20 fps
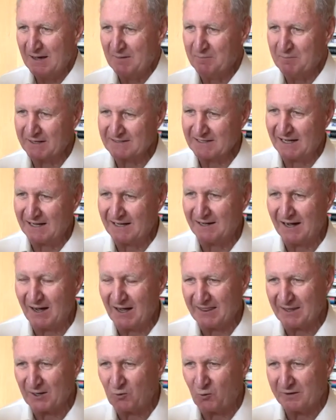But now
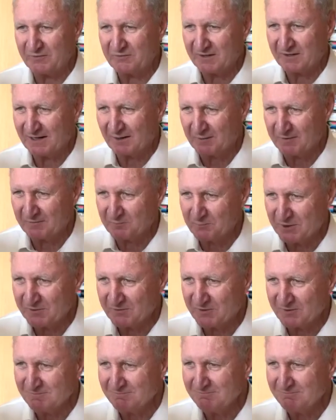the question I would have put to